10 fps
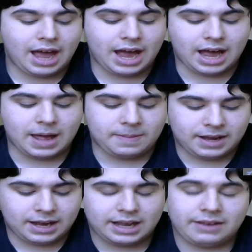and
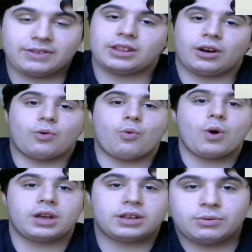even though
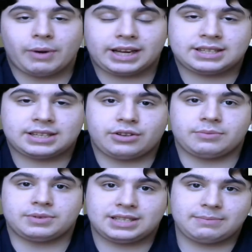you might consider
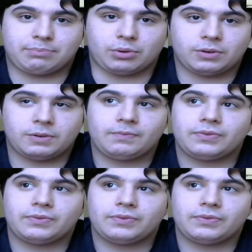them simple,